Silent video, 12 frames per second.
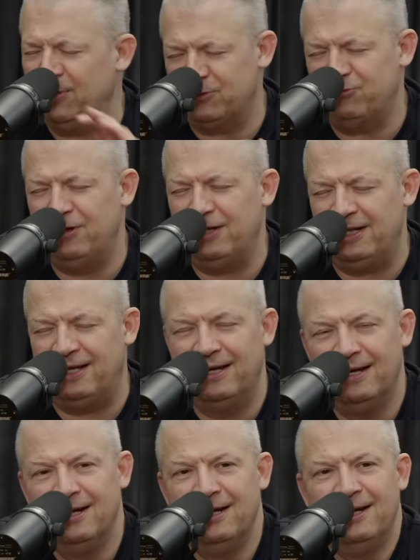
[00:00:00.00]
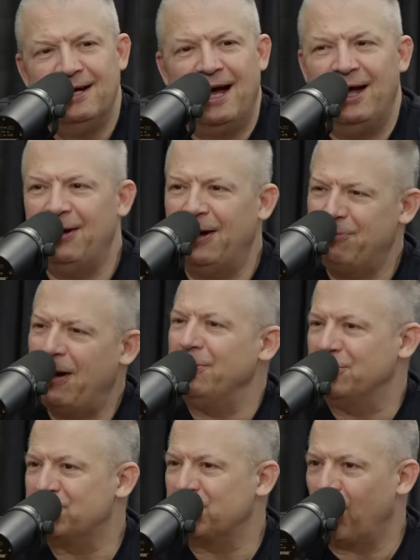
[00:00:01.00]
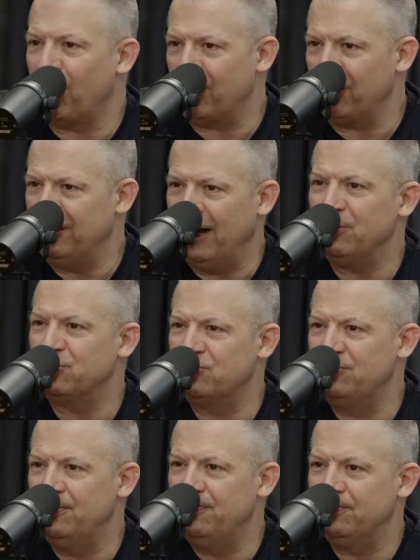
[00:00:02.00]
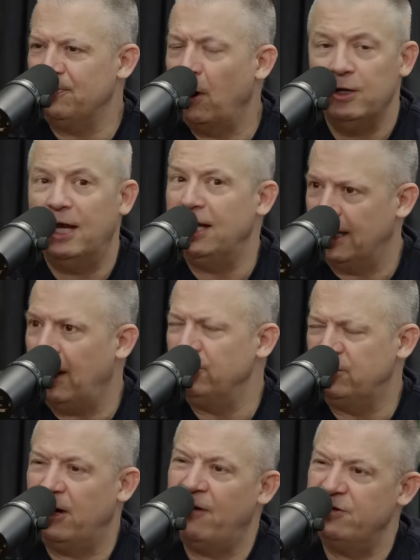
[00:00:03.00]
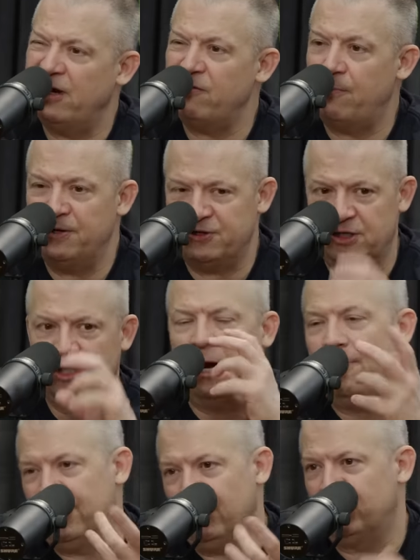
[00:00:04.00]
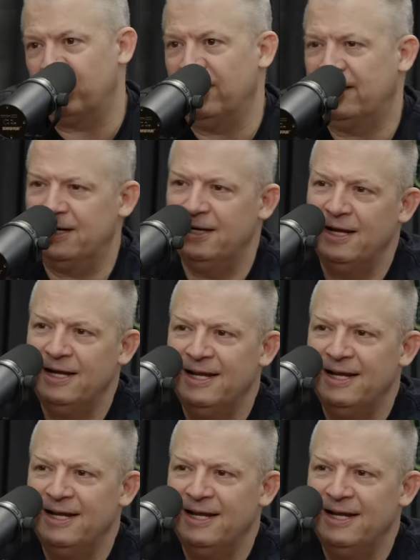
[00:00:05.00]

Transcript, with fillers: It was really, I, I probably scarred her. Yeah, I was, her piss. Oh yeah, yeah. I was, having to have her piss in a cup, and I would drink it.